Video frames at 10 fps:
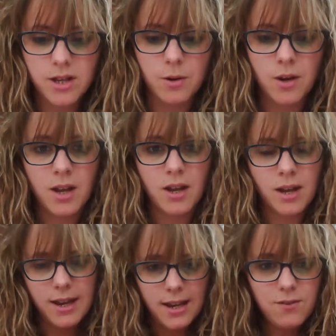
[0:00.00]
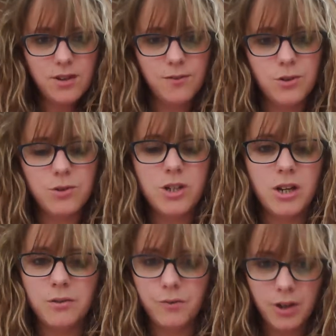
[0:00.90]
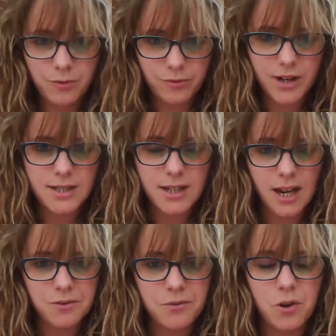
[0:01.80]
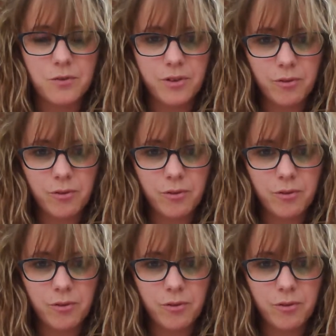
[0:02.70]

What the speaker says: So even if you're new, feel free to get involved.